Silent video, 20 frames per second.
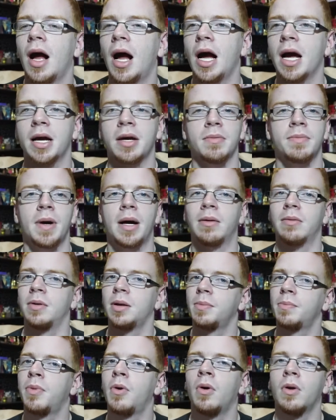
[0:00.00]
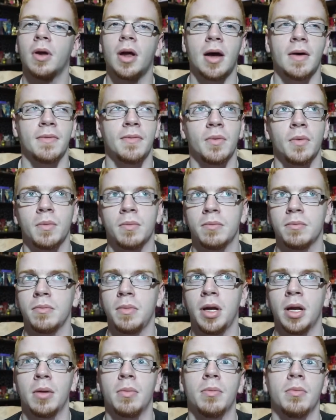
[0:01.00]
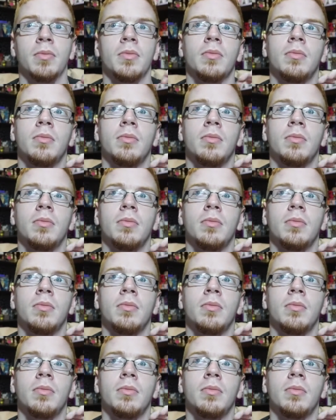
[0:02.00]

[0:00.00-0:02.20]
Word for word: I could probably pull off, you know,